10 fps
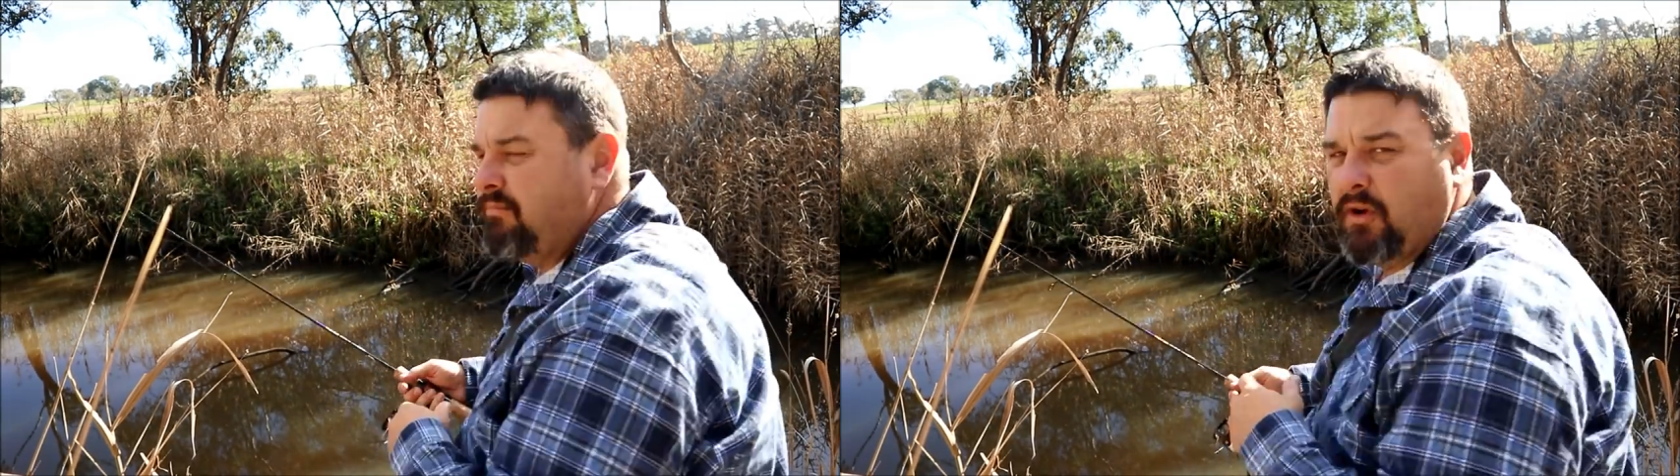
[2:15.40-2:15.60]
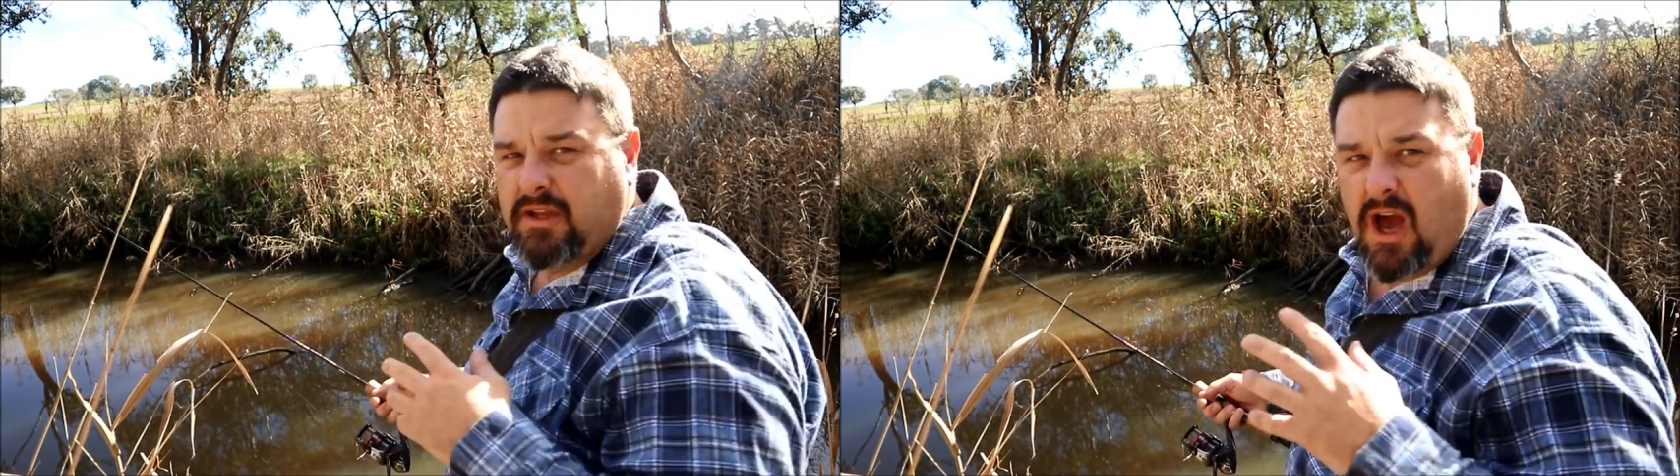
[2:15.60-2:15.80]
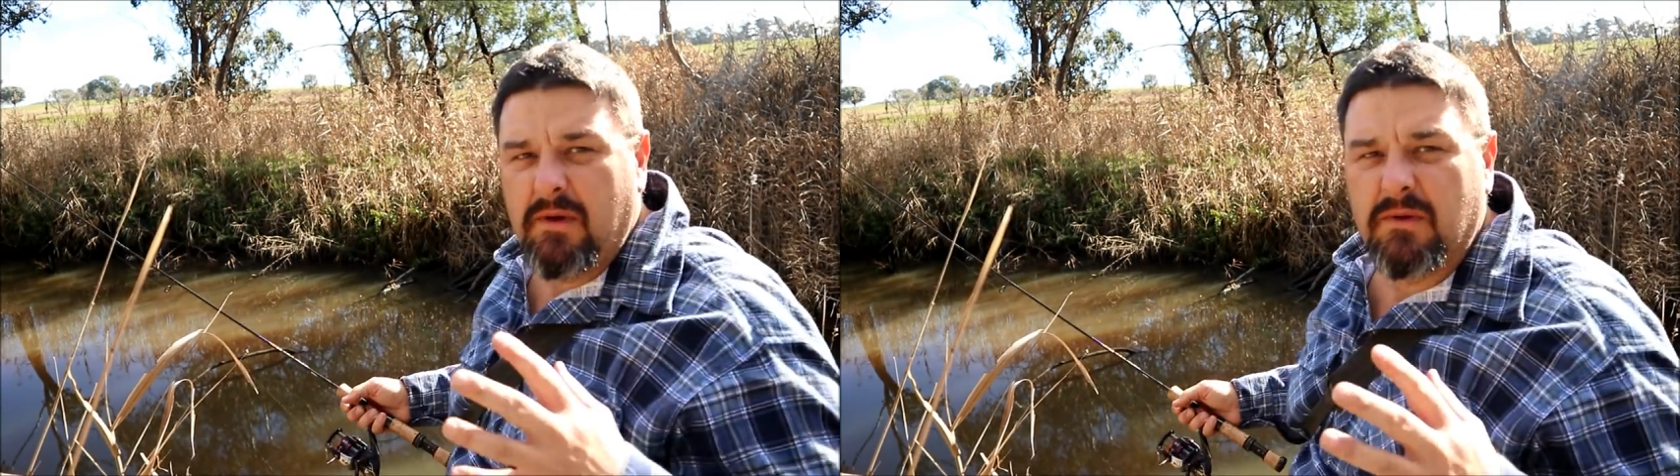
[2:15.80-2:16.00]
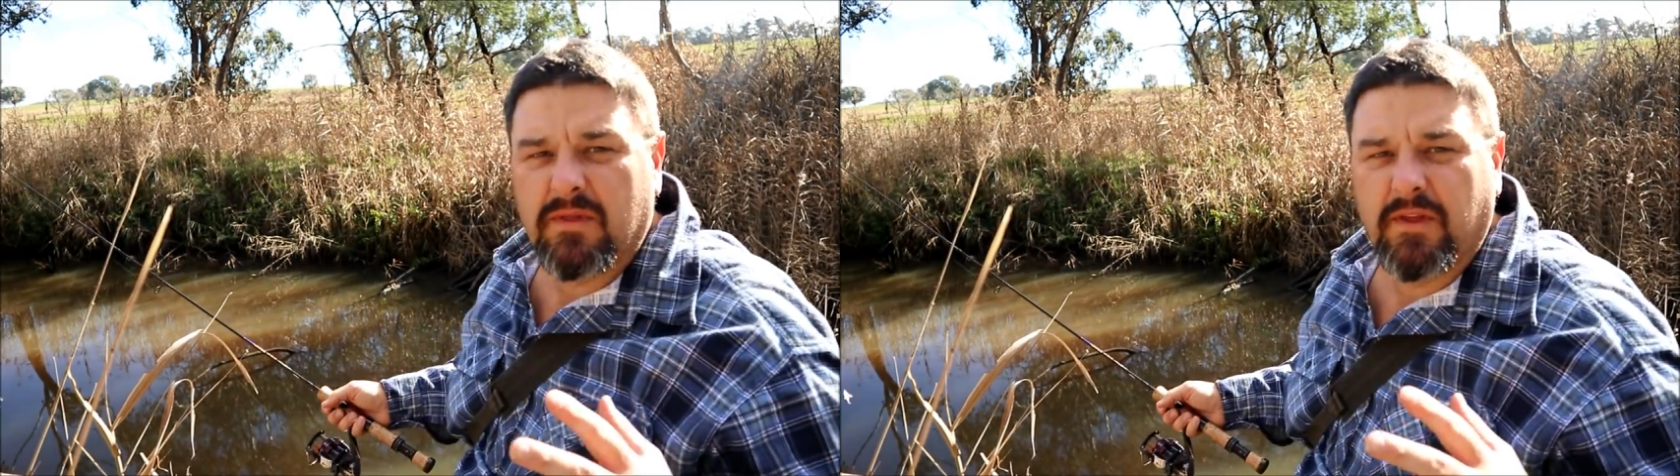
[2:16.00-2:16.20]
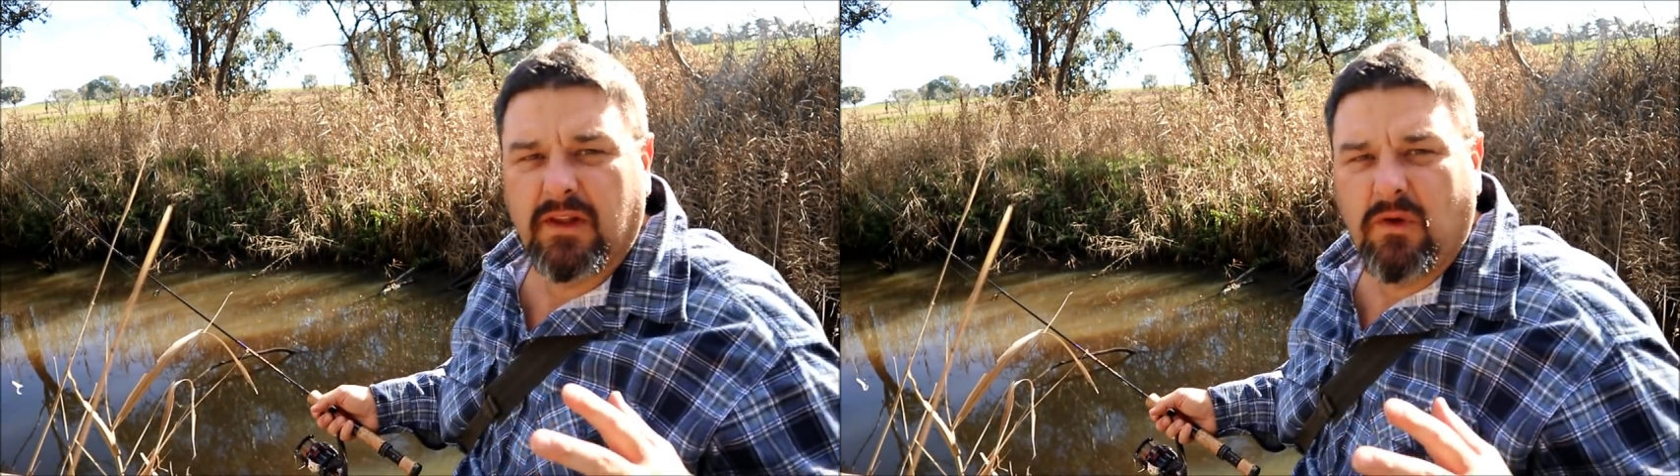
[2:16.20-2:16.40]
By going
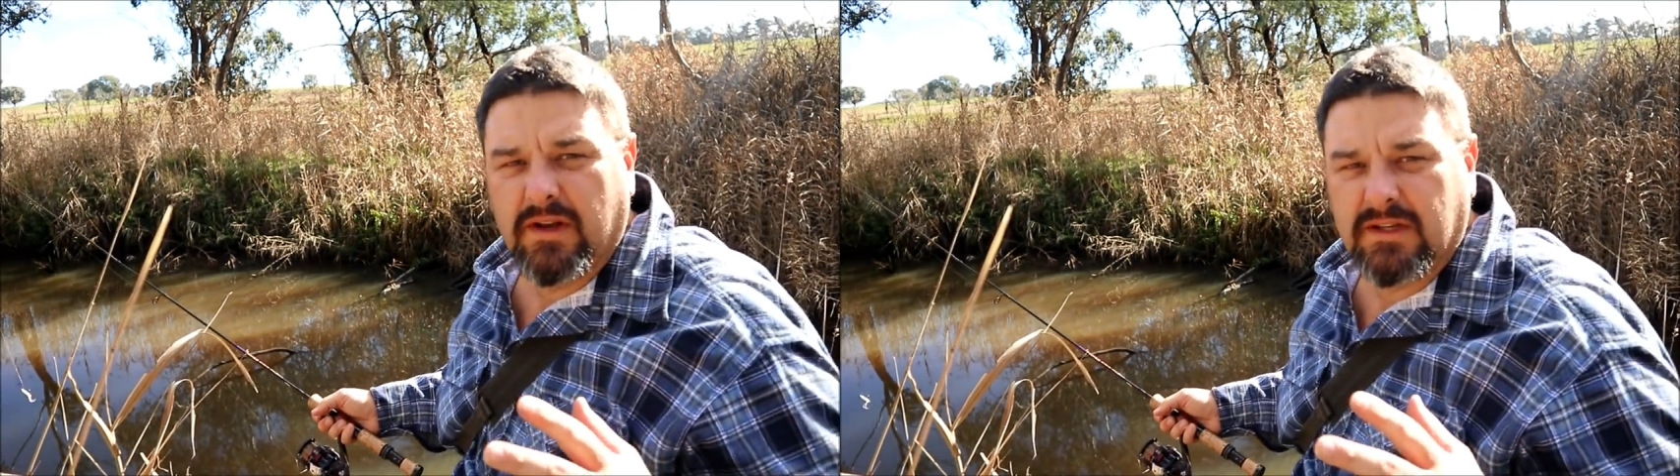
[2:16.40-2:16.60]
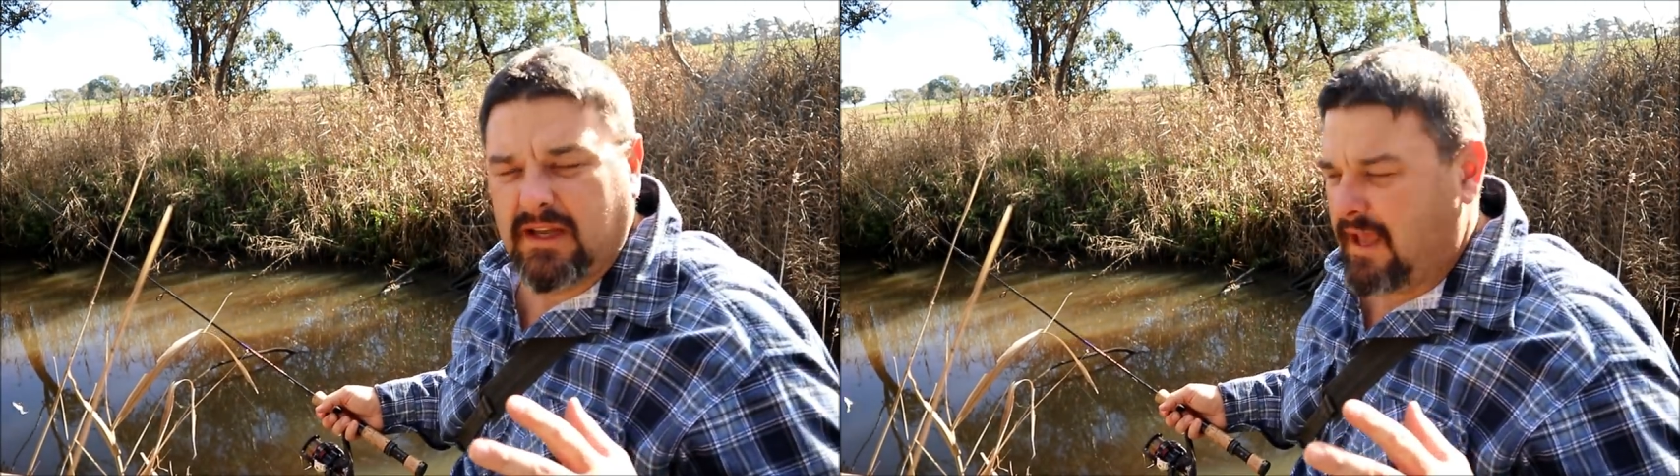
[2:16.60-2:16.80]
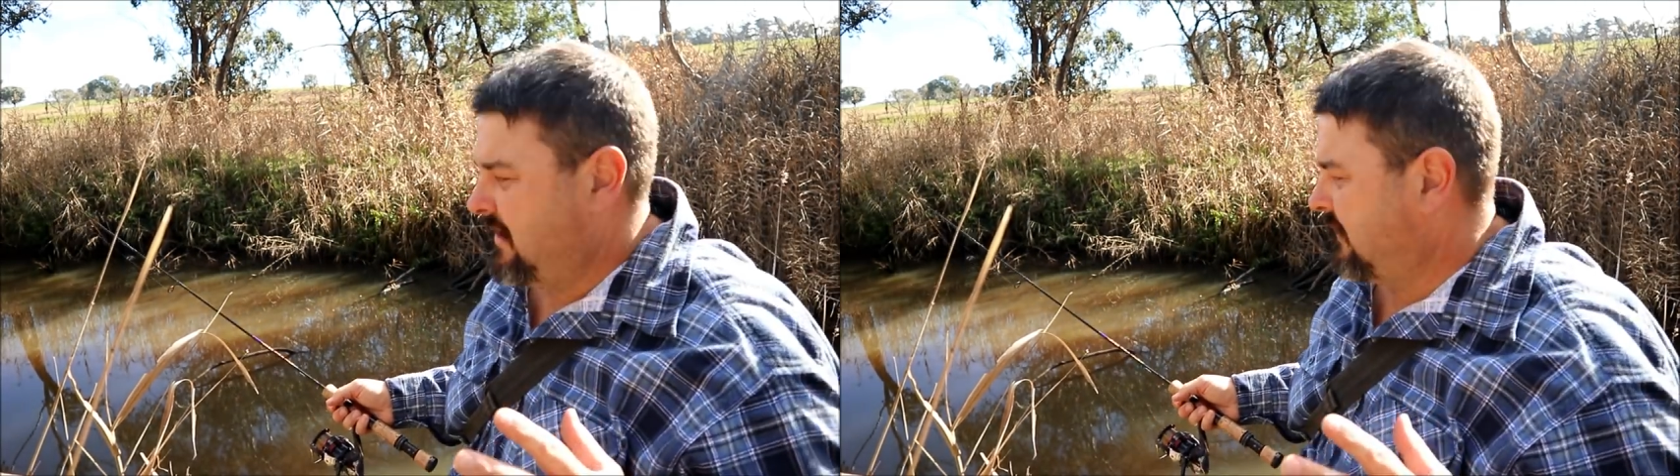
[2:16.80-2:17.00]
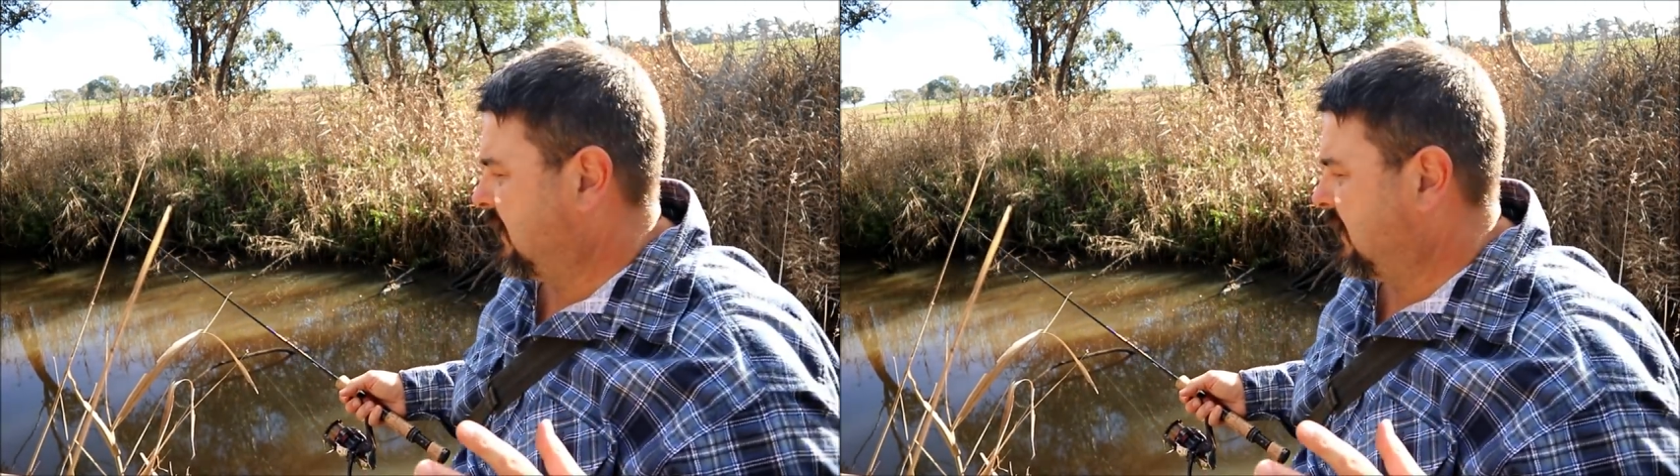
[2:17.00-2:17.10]
with a light jig head,